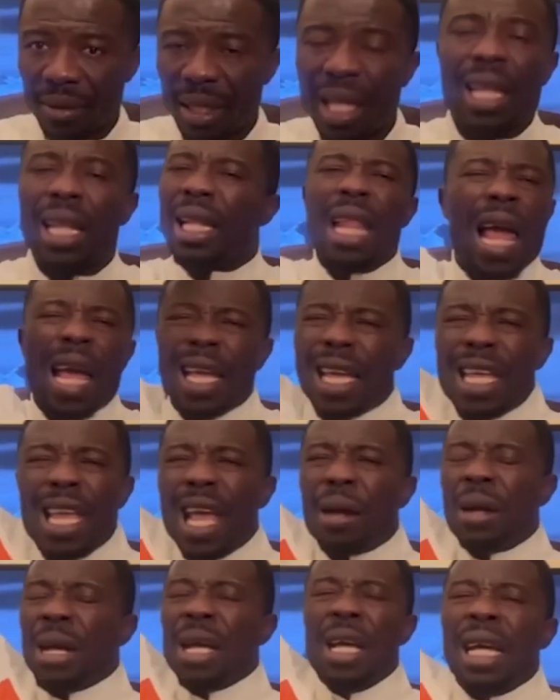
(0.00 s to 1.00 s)
Like
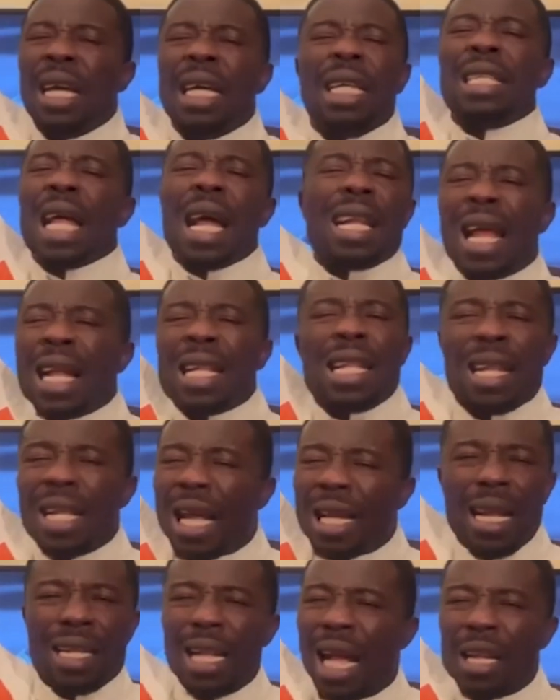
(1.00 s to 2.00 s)
here,
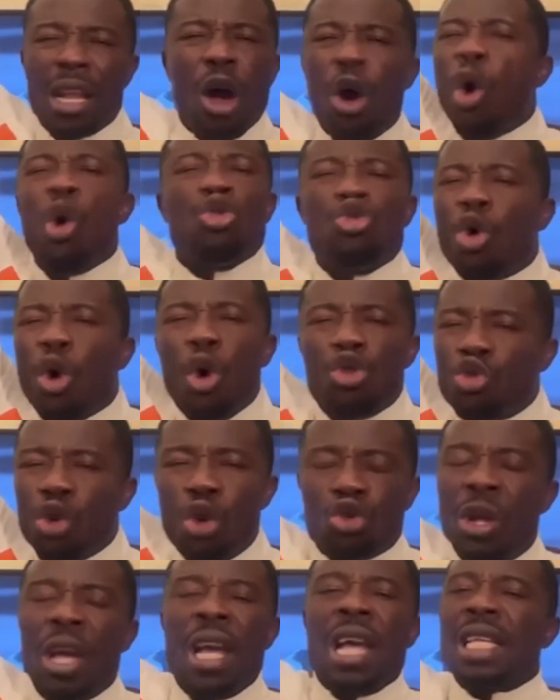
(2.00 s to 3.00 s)
that
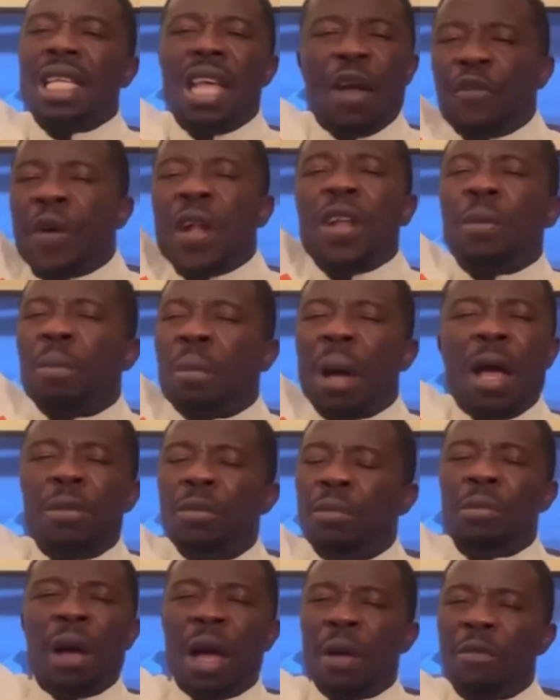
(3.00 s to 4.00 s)
old, your friend of
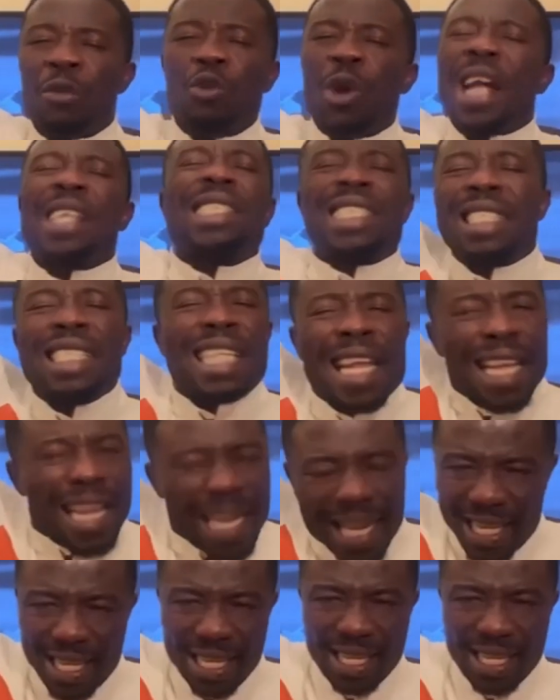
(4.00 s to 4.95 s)
Rasnene.